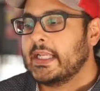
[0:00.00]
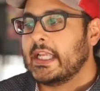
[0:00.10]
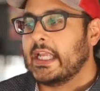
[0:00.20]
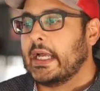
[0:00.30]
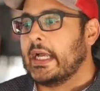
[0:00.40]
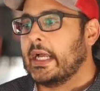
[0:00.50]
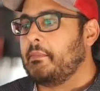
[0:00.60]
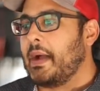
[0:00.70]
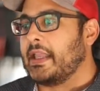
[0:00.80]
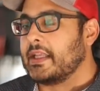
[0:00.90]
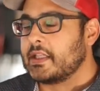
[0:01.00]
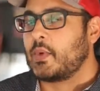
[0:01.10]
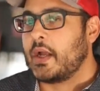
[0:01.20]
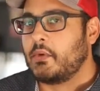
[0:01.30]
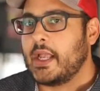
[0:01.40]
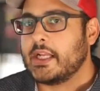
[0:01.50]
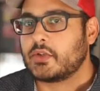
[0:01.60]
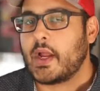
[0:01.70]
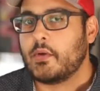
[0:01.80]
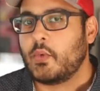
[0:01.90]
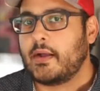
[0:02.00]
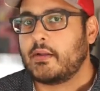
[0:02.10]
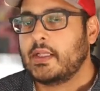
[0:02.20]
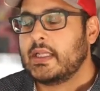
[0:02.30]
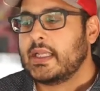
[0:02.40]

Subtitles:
I think this wine will age quite well.